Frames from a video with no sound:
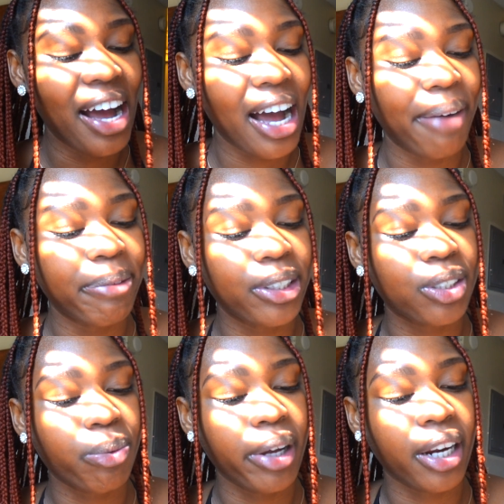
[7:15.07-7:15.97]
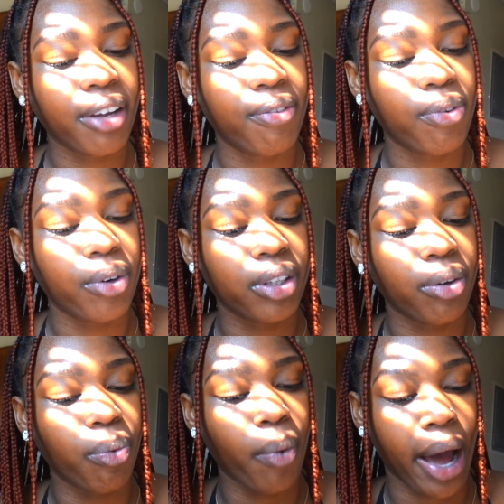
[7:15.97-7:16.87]
I'm just waiting for
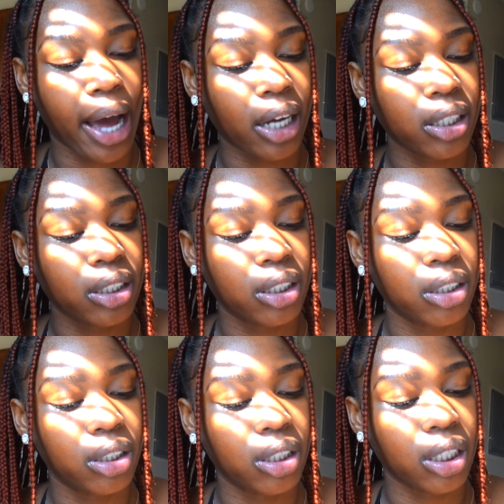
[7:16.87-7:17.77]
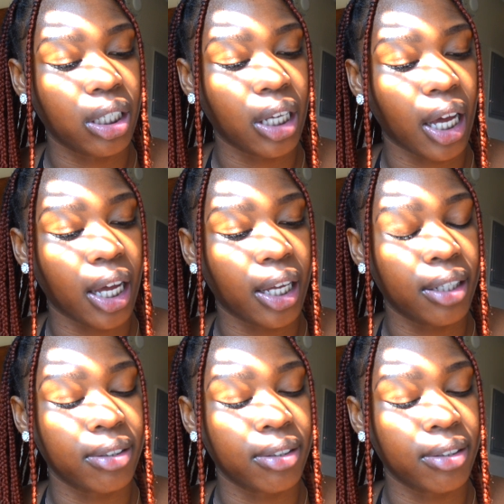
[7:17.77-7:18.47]
the wax to get